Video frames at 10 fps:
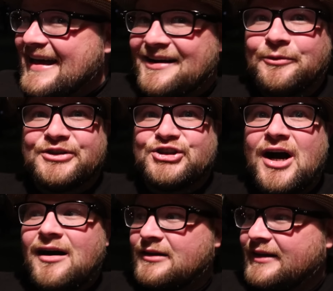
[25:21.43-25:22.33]
that it was
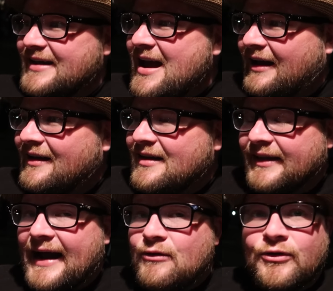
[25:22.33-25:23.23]
chocolate. Yeah,
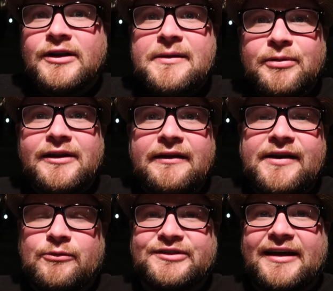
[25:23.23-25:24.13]
like I really believed
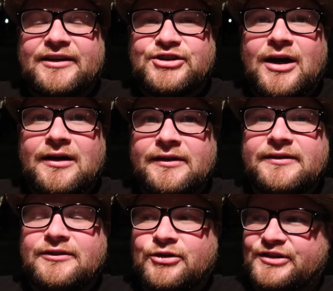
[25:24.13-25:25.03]
it was like a chocolate
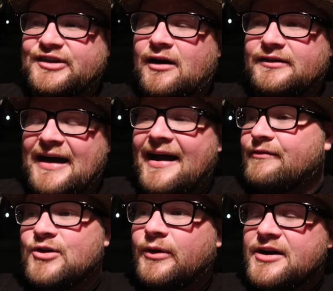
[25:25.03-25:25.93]
croissant. I have
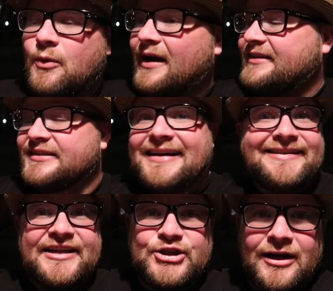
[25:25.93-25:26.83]
no idea why it does not
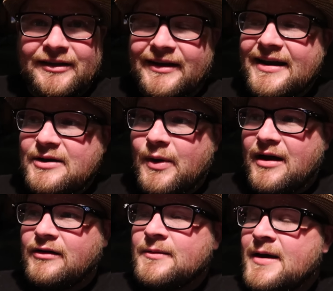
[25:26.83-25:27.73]
say chocolate
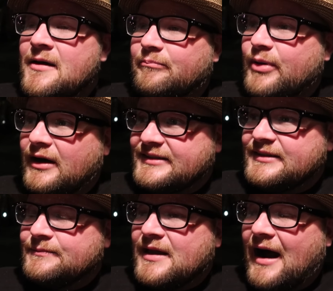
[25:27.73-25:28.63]
anywhere, but
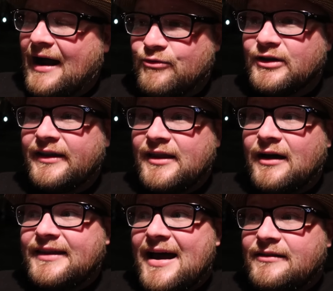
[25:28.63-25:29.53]
I really
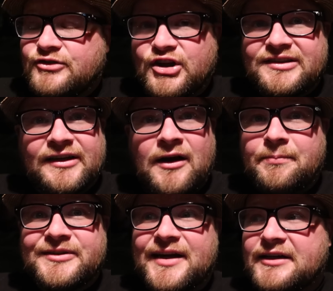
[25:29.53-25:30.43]
thought that just a
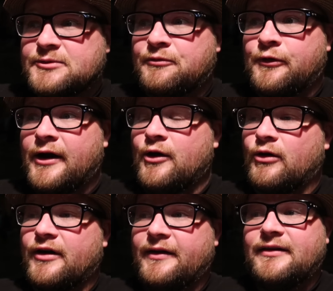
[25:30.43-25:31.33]
couple seconds before I
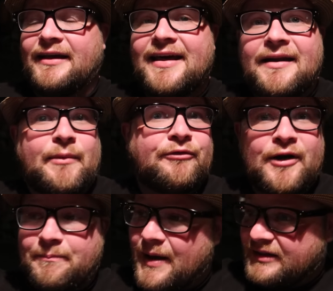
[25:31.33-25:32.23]
ordered it, and then my
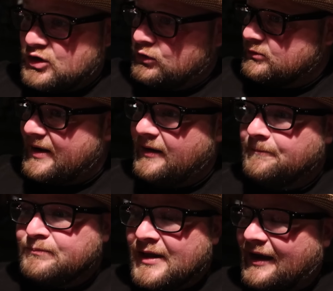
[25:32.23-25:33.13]
friend Beth told me,
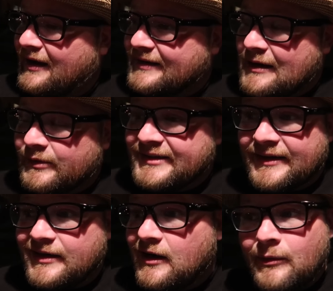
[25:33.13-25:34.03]
and I was
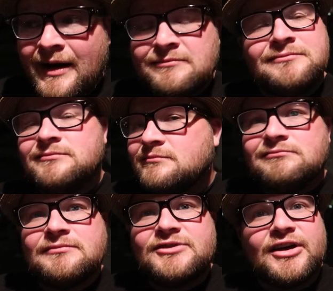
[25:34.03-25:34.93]
like, you know what?
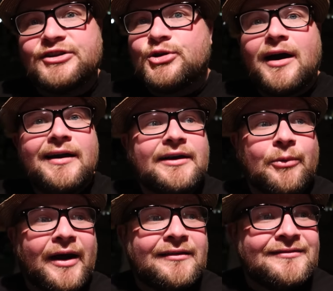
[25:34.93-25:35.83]
You're gonna try it
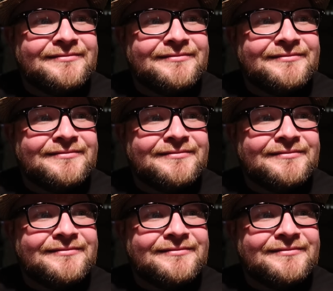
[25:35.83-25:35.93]
anyway.